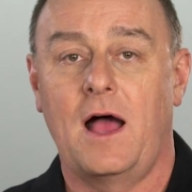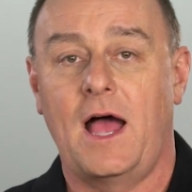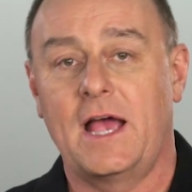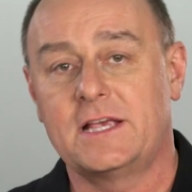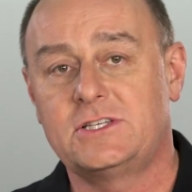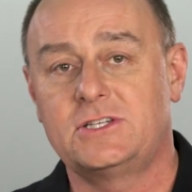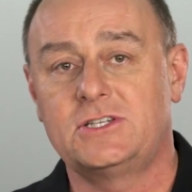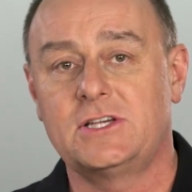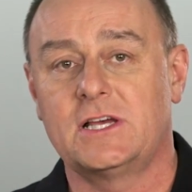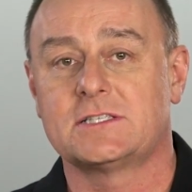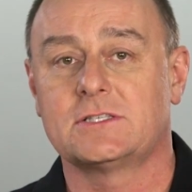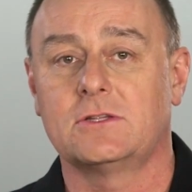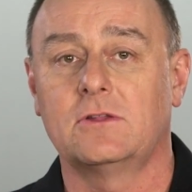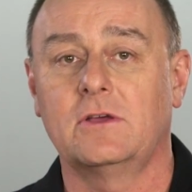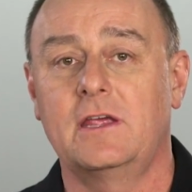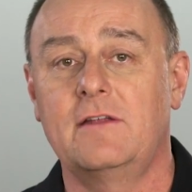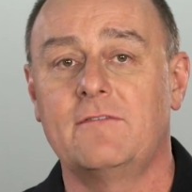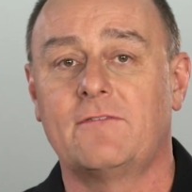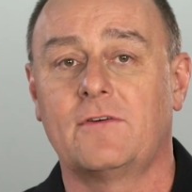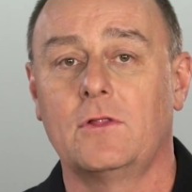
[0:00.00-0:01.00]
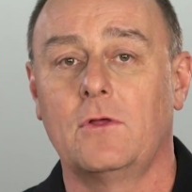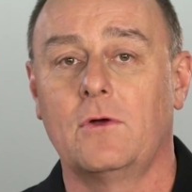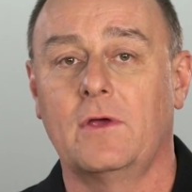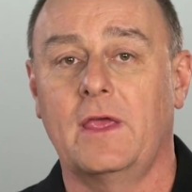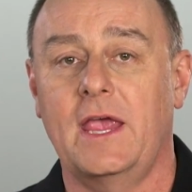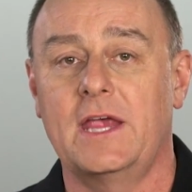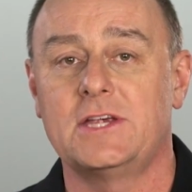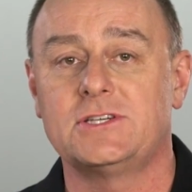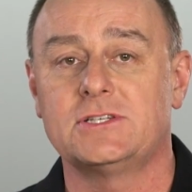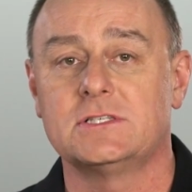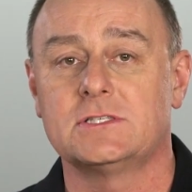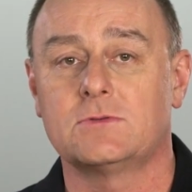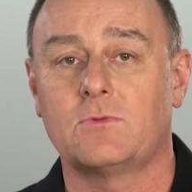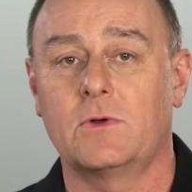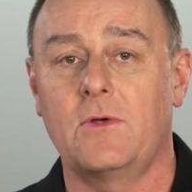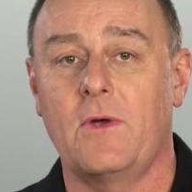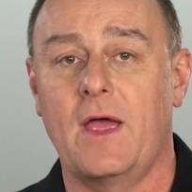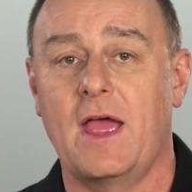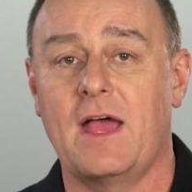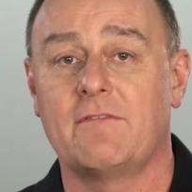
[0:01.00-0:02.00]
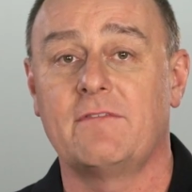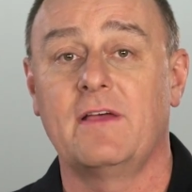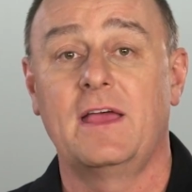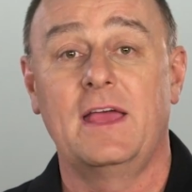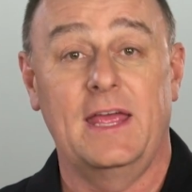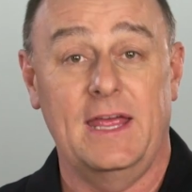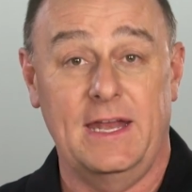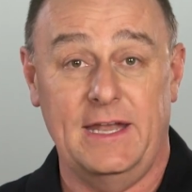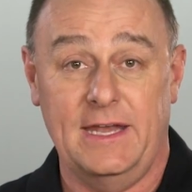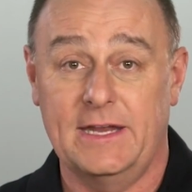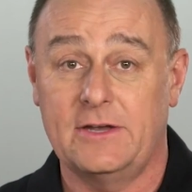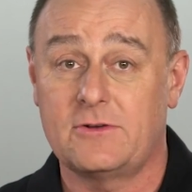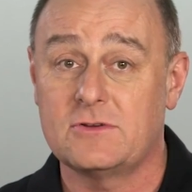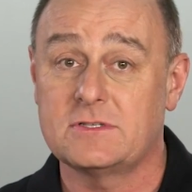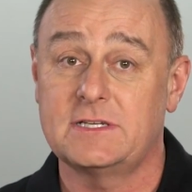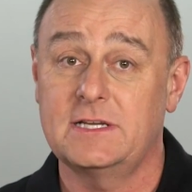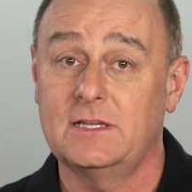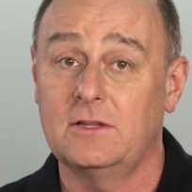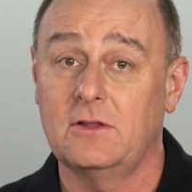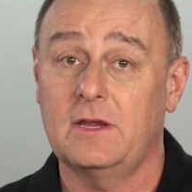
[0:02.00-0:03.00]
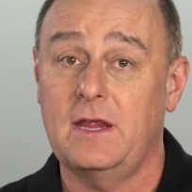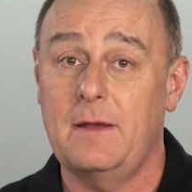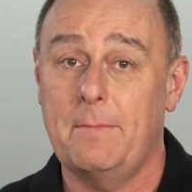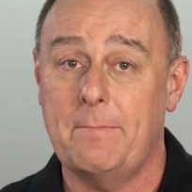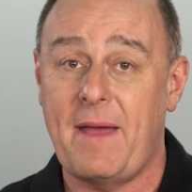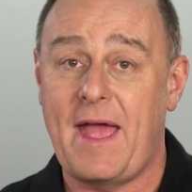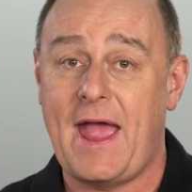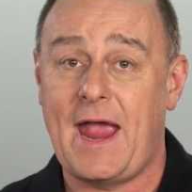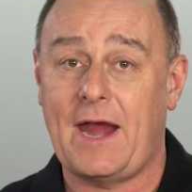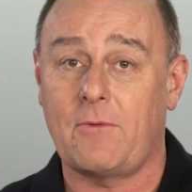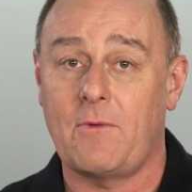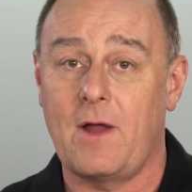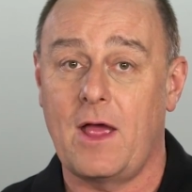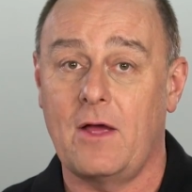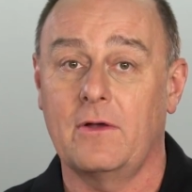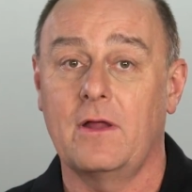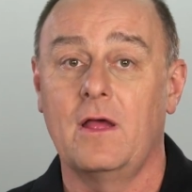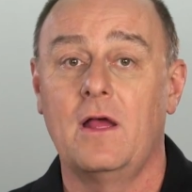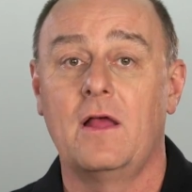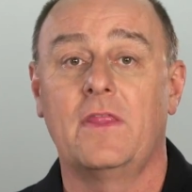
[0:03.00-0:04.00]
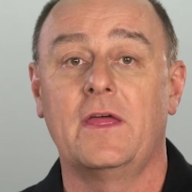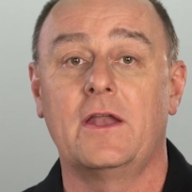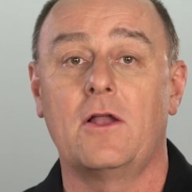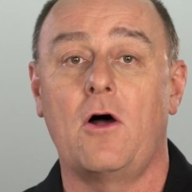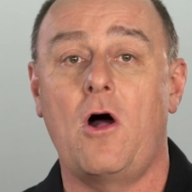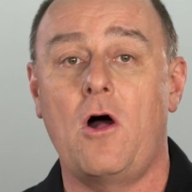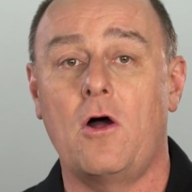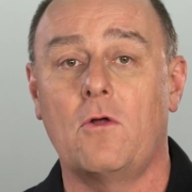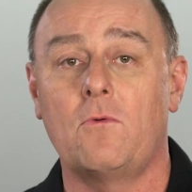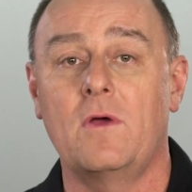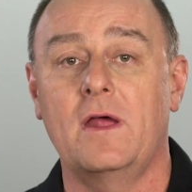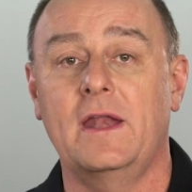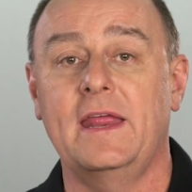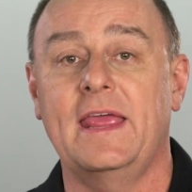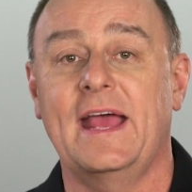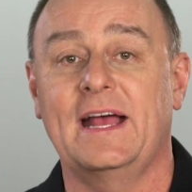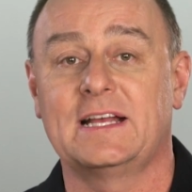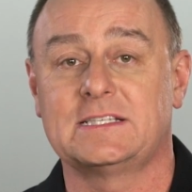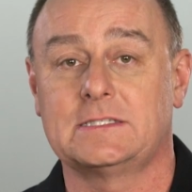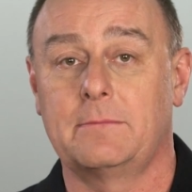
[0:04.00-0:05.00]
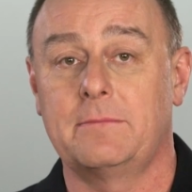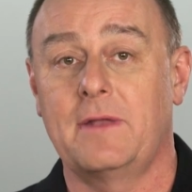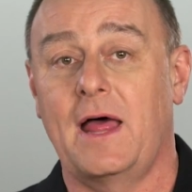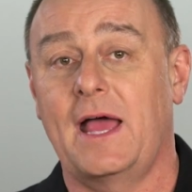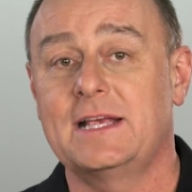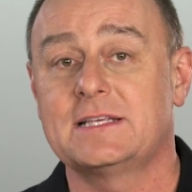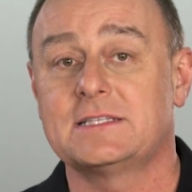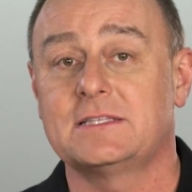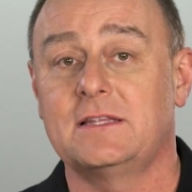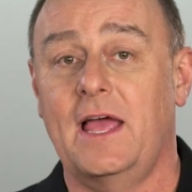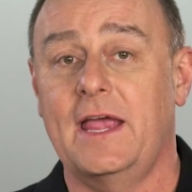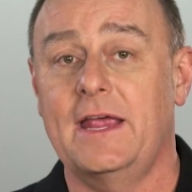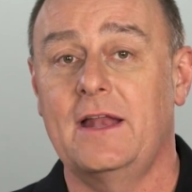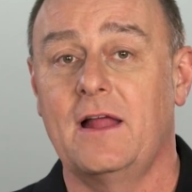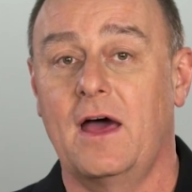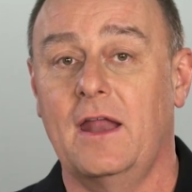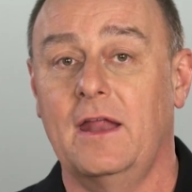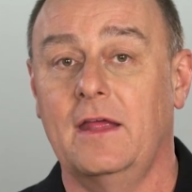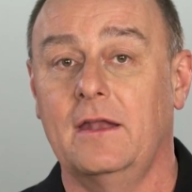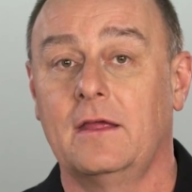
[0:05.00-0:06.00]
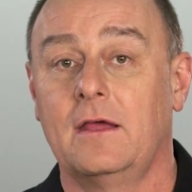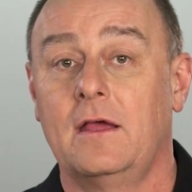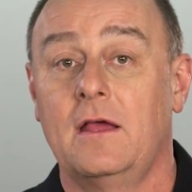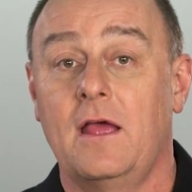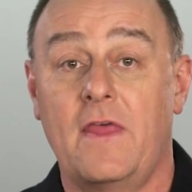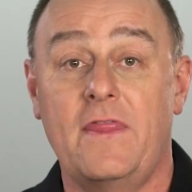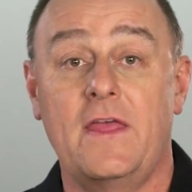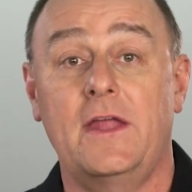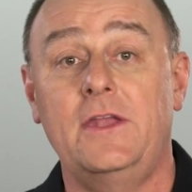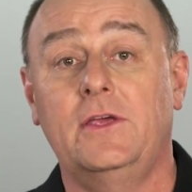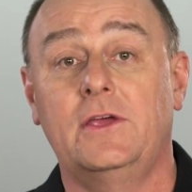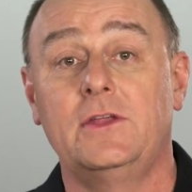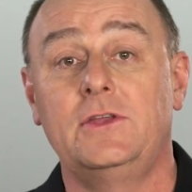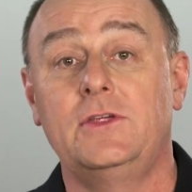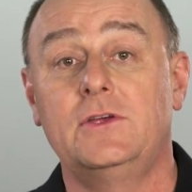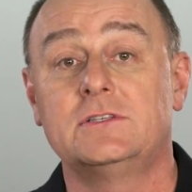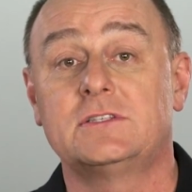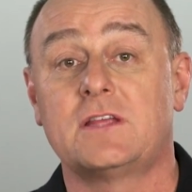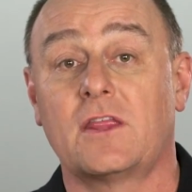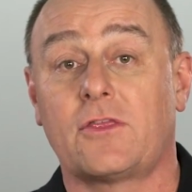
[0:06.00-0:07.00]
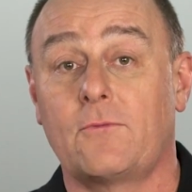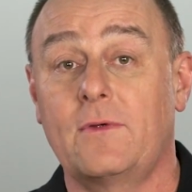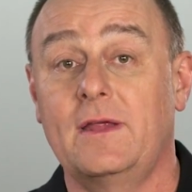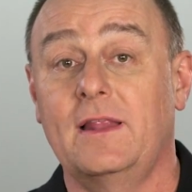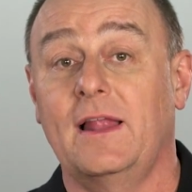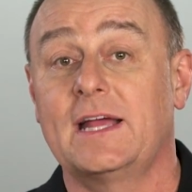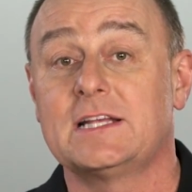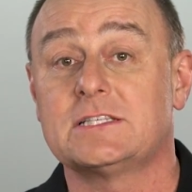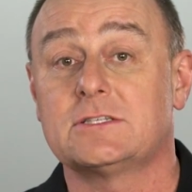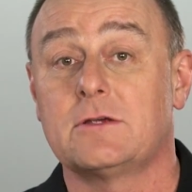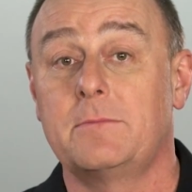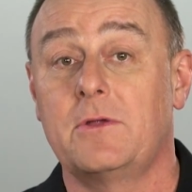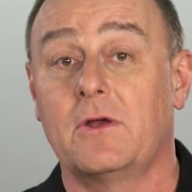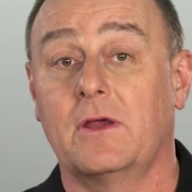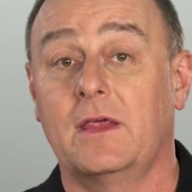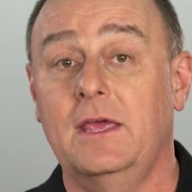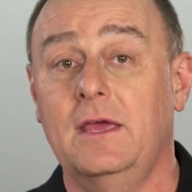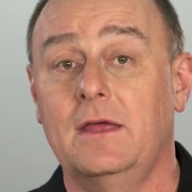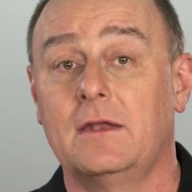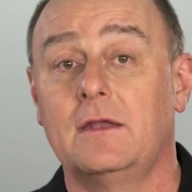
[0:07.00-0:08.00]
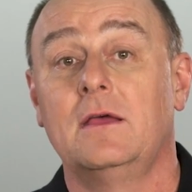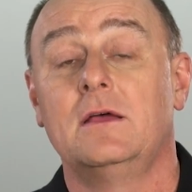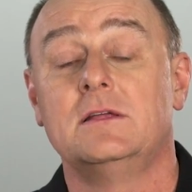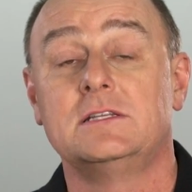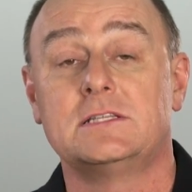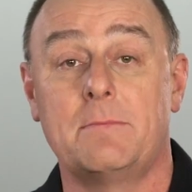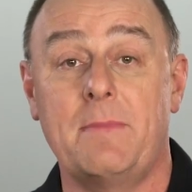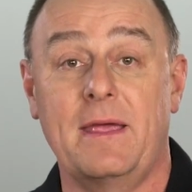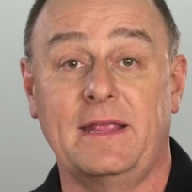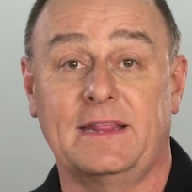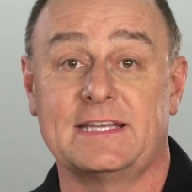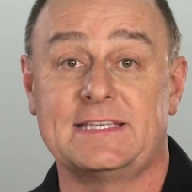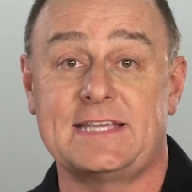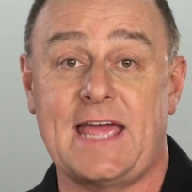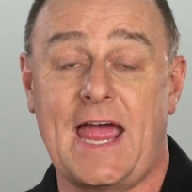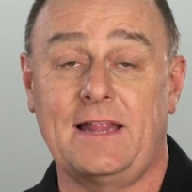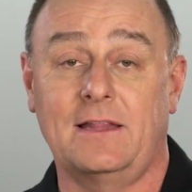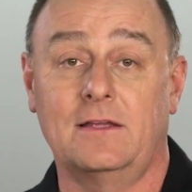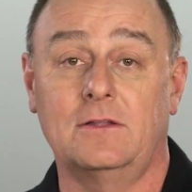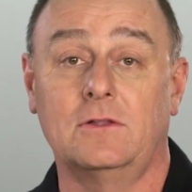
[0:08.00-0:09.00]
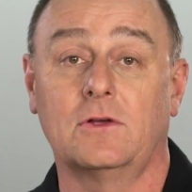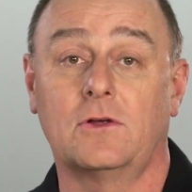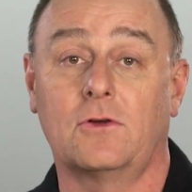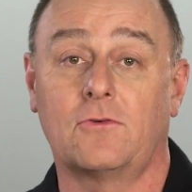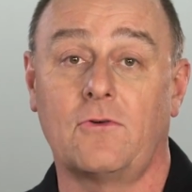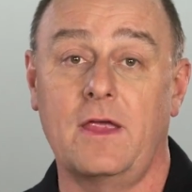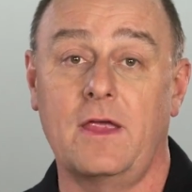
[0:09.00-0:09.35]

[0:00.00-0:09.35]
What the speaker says: I suggest looking for locations where you have an interesting looking background that already has some nice light on it, and then you can use the 3 lights from your kit to make the talent look